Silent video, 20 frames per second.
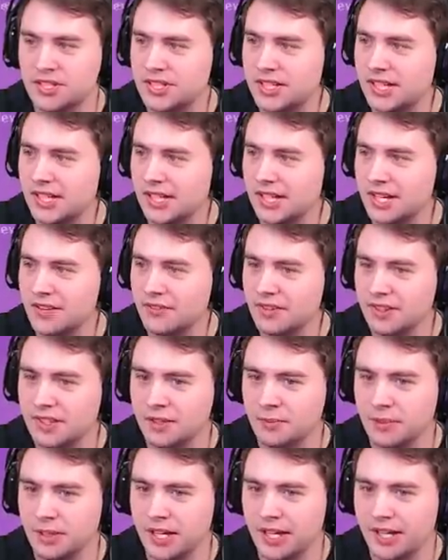thing and
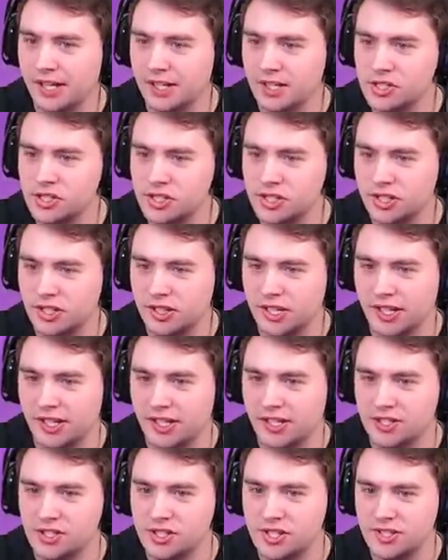everything, but like, sh
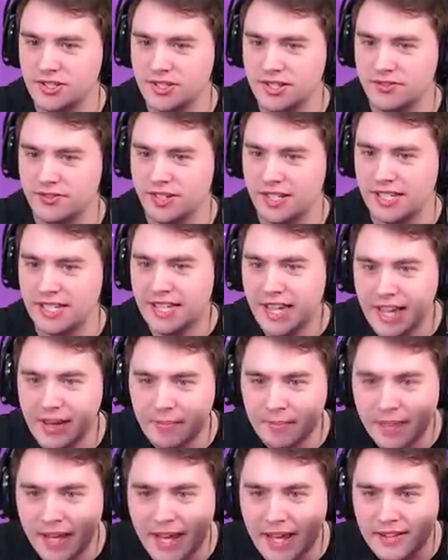like she doesn't have an
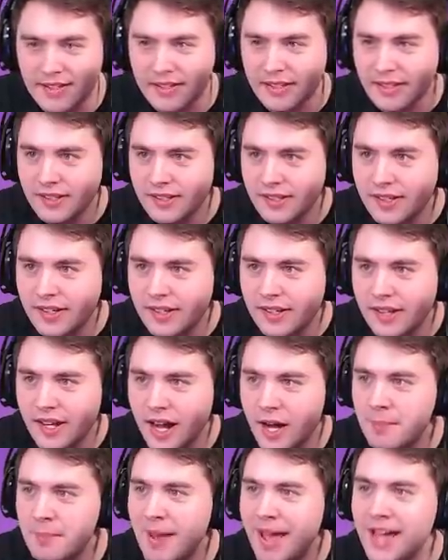EM yet.
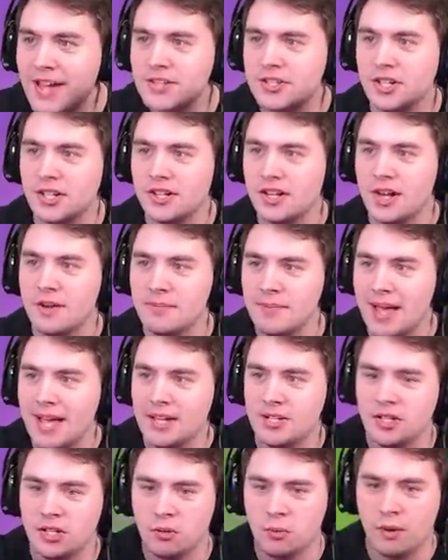Imagine,
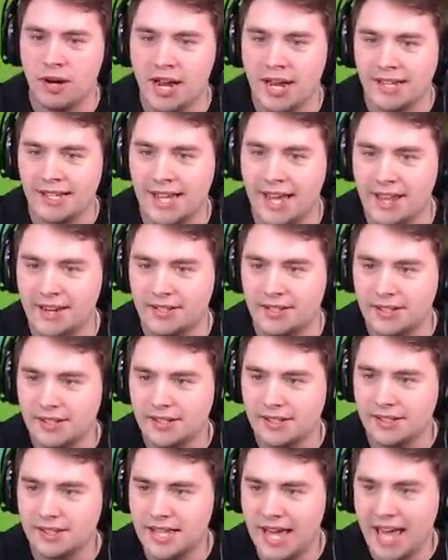imagine when I get
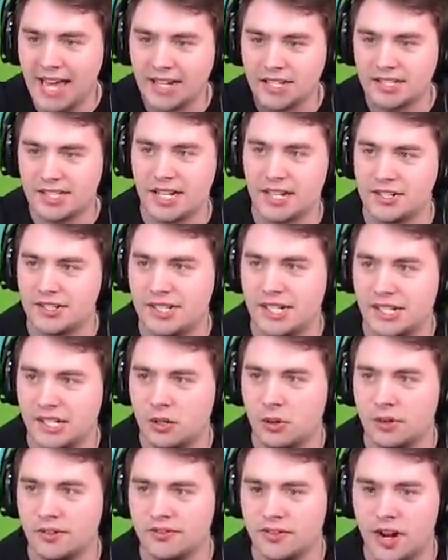the exile set
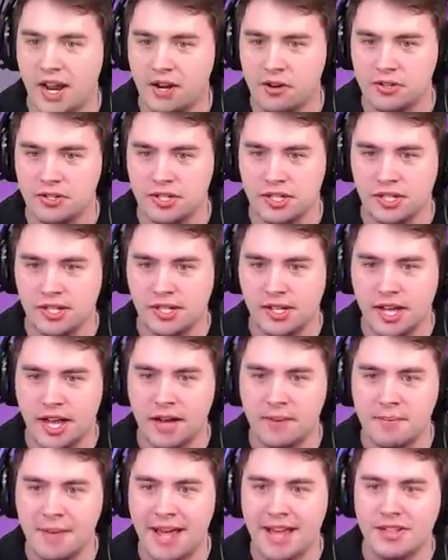going for energy.
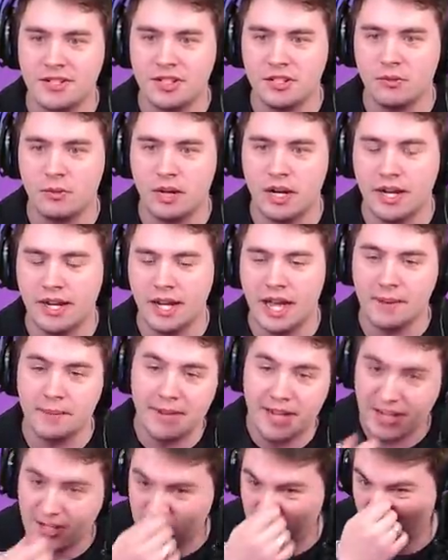Imagine when I, I
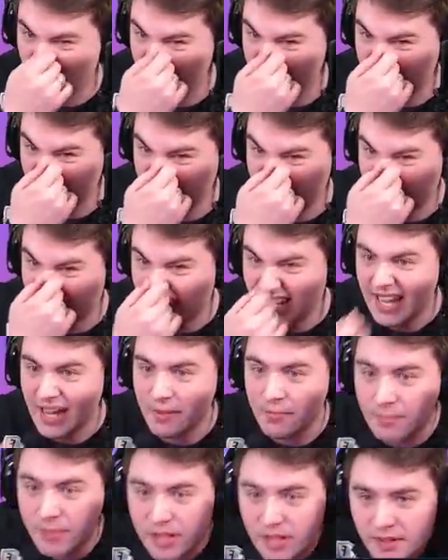mean, she's got this
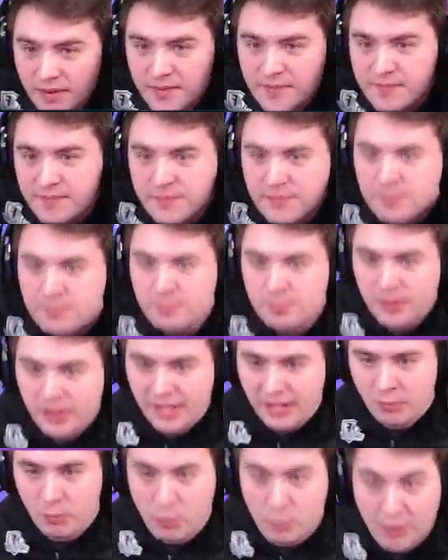EM, but
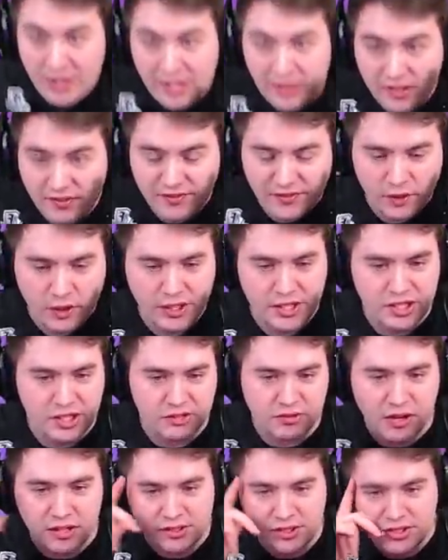like when we get the full
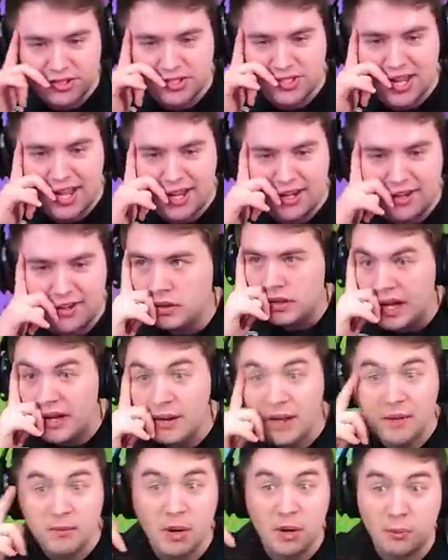instructor set,
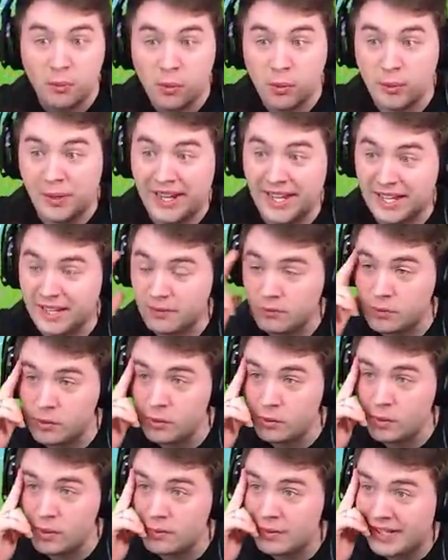it, it, will we get
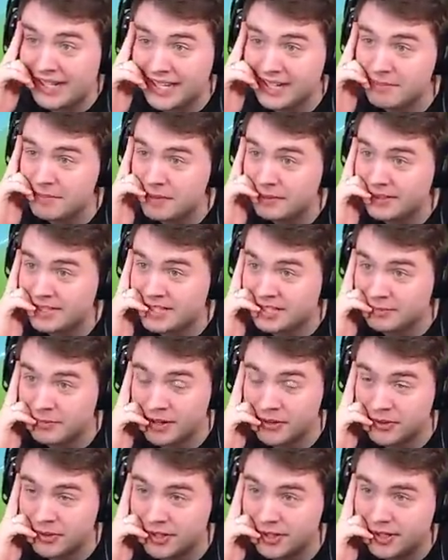when we get maybe some
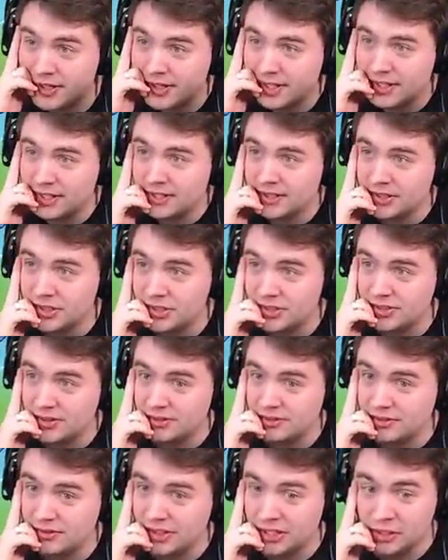other
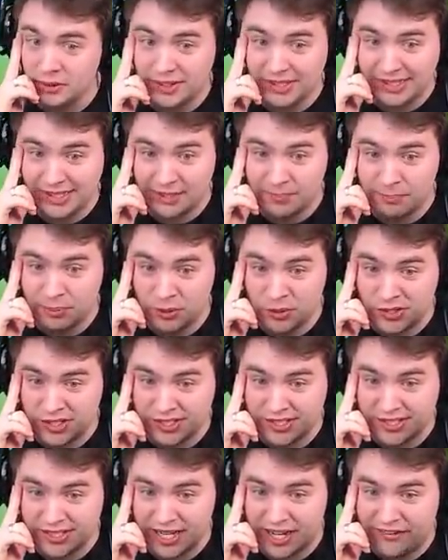you know, EM
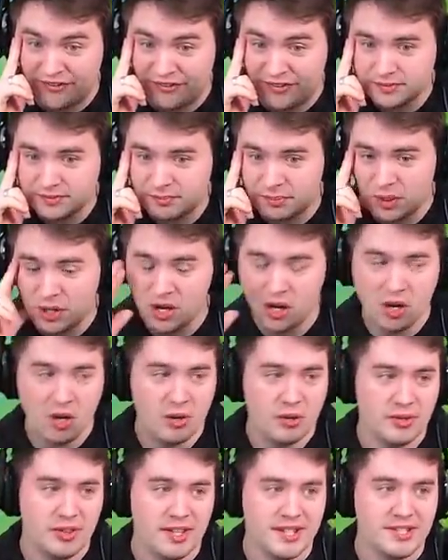boosting stuff.
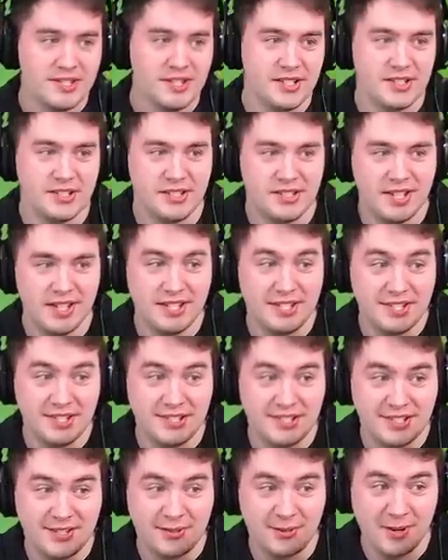Bro, this is this
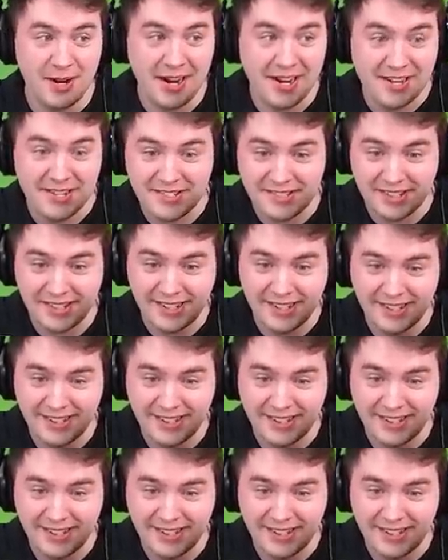is crazy.